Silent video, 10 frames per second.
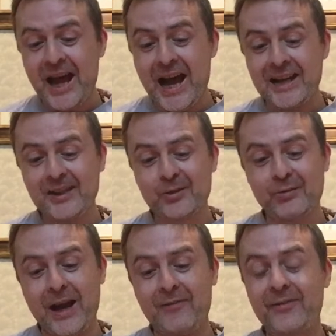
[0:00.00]
at
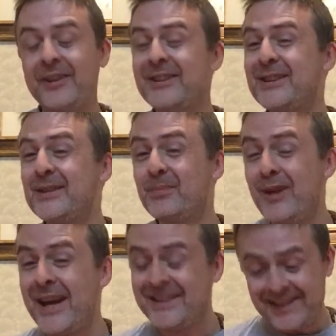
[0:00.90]
Grafton
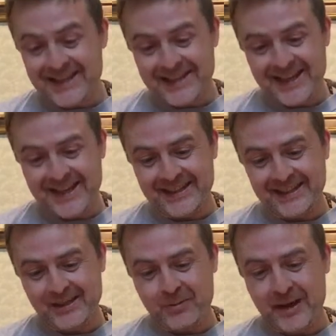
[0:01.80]
Spread near
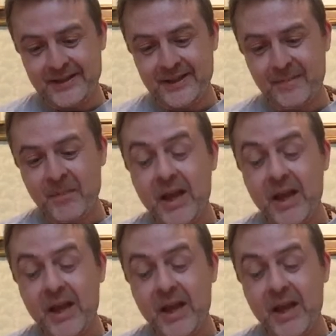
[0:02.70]
the equator,